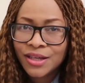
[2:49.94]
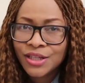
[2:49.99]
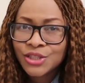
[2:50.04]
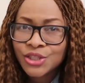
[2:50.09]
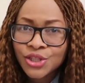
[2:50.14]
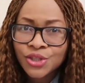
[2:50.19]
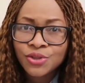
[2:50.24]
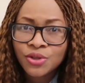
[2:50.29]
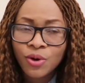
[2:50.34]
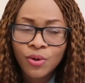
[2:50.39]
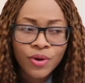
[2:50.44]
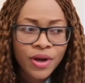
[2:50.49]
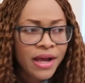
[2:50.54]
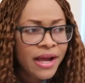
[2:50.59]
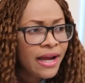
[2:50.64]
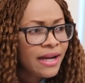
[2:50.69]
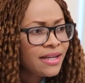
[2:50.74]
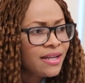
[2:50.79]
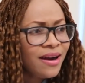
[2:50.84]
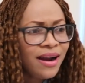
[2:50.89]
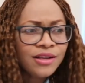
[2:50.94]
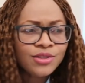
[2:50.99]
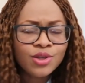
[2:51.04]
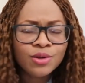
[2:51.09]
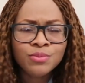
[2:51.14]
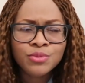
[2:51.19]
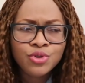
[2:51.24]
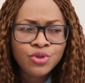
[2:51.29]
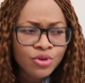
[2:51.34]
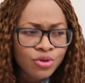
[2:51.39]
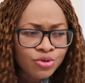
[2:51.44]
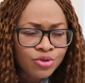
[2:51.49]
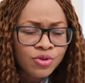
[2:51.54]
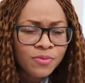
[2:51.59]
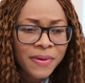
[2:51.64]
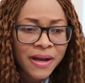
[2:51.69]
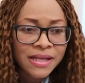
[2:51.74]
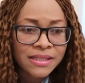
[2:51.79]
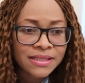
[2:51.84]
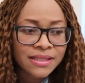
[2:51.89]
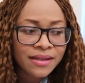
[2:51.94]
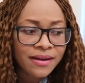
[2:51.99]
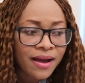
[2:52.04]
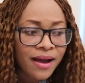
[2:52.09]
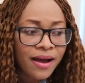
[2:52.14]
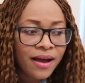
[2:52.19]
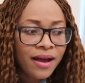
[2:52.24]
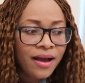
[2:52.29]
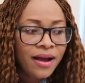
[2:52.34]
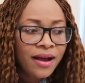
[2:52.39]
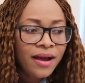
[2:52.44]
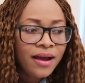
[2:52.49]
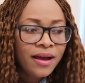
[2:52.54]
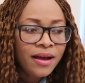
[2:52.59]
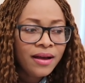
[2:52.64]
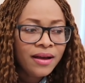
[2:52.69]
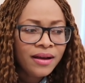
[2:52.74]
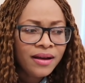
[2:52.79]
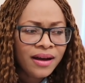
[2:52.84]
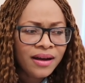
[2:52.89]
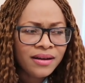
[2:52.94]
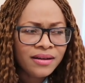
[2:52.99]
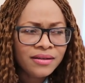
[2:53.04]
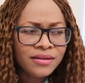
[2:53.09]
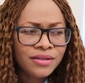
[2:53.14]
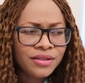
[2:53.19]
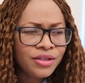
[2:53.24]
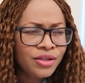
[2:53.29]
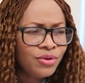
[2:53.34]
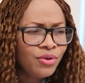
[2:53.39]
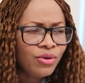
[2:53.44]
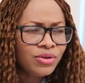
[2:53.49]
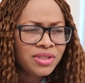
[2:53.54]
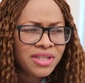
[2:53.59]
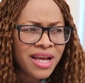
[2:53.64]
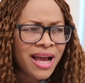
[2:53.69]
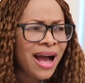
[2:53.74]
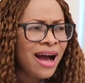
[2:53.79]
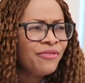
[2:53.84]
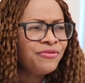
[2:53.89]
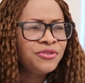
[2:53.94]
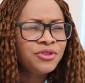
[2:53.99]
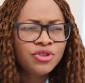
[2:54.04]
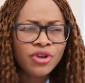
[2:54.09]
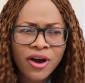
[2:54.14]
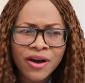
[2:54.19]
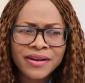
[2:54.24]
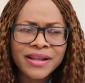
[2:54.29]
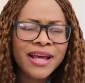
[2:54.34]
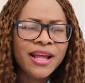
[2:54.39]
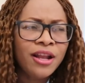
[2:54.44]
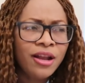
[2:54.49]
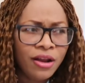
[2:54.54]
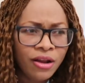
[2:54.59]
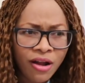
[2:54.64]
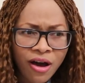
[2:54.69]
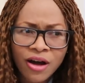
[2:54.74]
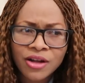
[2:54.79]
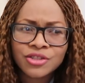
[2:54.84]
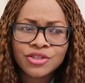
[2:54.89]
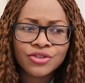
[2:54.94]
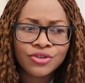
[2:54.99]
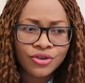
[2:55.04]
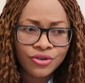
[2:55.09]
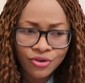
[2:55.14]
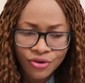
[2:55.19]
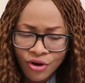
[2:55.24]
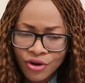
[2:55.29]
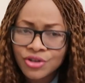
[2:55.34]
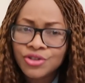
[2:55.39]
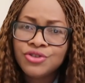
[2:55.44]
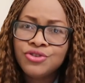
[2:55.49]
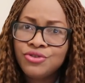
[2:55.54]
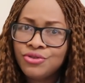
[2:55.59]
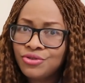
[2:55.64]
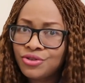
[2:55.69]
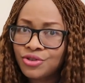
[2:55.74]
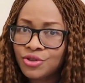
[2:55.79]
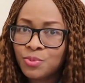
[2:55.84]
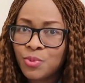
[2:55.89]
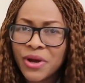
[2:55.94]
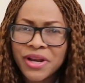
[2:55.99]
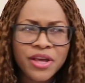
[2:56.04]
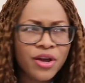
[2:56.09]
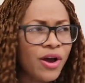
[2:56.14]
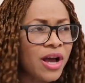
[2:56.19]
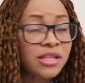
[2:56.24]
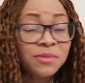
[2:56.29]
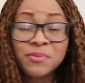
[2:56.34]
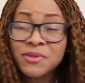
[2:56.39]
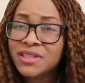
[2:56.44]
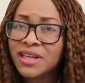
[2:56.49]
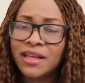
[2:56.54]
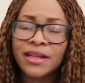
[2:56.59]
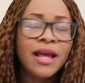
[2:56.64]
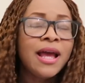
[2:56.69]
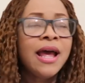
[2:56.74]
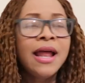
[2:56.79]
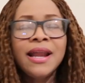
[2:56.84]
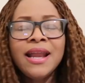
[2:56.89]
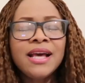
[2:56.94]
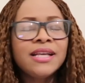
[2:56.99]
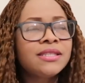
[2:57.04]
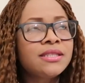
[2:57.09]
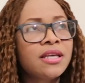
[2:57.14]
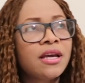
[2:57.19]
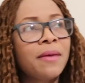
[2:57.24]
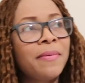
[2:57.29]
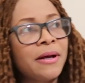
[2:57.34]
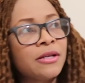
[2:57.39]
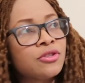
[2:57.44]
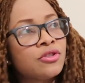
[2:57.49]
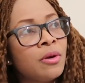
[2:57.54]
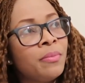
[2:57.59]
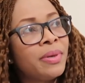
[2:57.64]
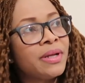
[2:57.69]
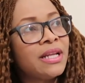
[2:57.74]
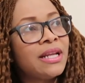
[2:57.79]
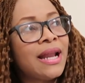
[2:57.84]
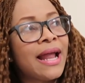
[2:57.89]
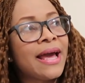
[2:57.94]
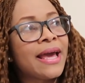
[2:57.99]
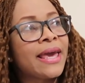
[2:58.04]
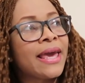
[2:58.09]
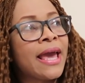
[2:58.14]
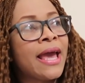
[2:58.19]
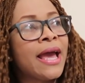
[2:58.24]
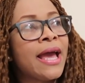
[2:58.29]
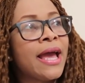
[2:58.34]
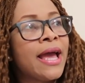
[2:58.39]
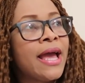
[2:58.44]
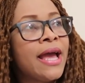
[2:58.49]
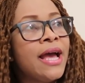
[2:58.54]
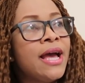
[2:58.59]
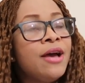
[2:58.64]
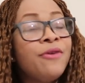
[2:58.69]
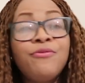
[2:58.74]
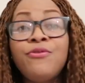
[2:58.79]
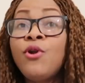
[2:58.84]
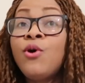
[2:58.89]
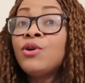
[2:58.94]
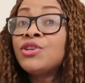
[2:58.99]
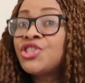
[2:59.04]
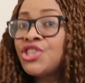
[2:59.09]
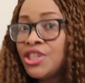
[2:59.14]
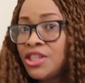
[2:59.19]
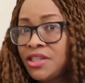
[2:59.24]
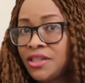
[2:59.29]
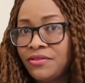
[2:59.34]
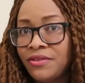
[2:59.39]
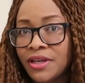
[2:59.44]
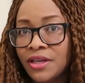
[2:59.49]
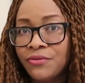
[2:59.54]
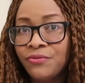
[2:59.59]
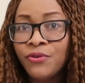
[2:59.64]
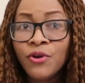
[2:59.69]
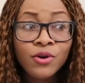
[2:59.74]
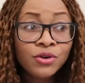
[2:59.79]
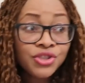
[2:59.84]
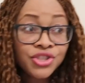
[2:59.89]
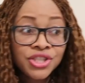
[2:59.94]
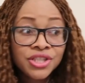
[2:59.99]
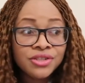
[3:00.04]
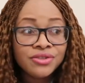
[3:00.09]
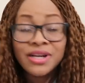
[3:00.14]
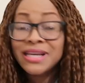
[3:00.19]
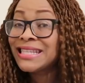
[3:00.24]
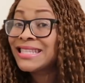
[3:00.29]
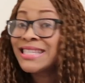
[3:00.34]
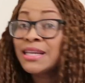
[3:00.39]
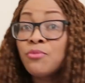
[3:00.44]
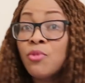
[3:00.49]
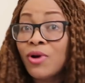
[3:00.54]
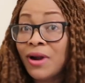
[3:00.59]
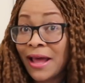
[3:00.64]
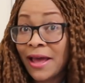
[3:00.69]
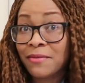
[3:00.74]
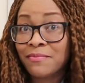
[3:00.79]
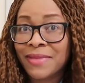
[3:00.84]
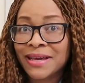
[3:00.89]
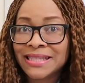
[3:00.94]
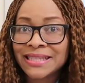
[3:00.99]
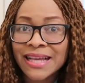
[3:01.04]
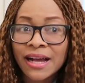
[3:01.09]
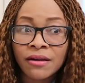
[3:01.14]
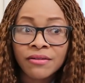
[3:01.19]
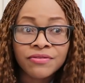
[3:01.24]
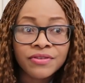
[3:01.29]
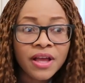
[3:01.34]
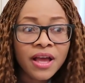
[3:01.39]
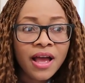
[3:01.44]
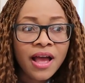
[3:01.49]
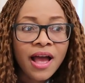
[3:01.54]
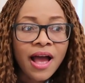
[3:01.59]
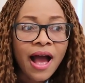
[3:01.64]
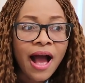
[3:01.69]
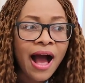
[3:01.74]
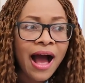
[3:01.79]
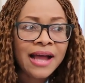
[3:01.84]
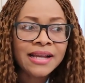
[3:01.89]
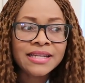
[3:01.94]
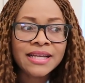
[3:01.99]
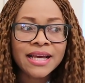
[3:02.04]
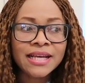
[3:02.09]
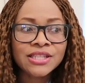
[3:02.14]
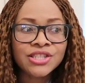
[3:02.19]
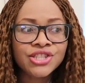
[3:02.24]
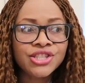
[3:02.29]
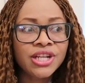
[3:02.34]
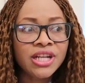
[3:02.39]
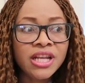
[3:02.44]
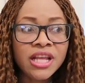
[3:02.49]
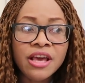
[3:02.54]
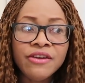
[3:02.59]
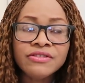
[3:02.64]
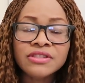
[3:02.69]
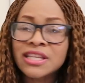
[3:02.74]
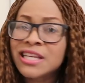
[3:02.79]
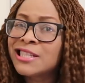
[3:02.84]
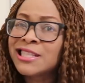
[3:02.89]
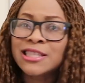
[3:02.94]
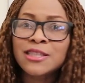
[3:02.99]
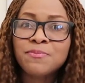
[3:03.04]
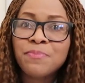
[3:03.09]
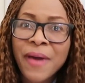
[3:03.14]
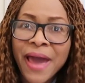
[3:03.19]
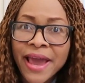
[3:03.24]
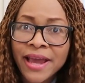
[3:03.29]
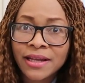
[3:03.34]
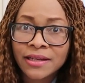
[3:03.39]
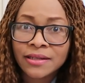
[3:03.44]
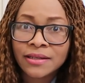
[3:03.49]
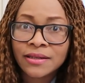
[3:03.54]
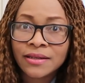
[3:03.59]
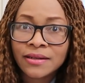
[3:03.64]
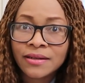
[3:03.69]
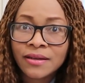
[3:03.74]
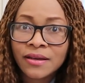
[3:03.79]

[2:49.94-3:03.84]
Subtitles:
Do you know, there are some YouTubers that are, you know, they have done a lot on YouTube. When you, especially, let's think about somebody like Flo Chinyere. Flo Chinyere is Igbo like myself, and she lives in Spain.